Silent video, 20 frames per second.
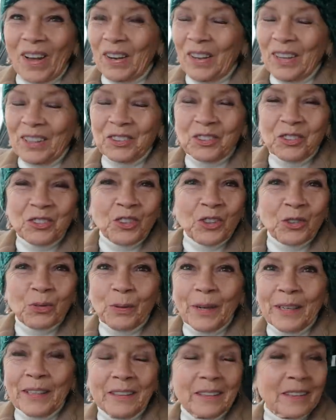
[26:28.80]
Let's
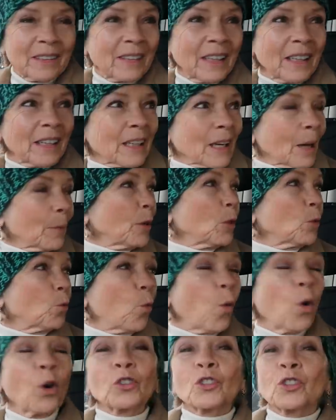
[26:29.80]
just wait and see. I
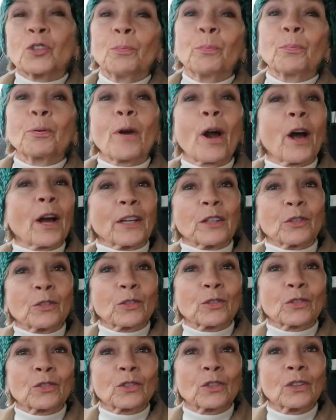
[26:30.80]
mean, what
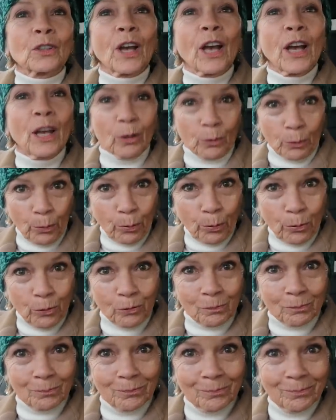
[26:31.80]
price
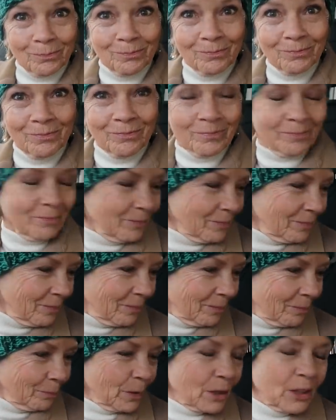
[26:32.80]
health,
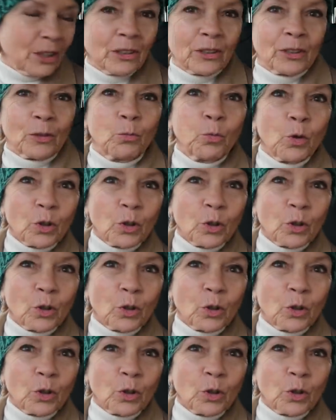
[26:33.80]
Matilda?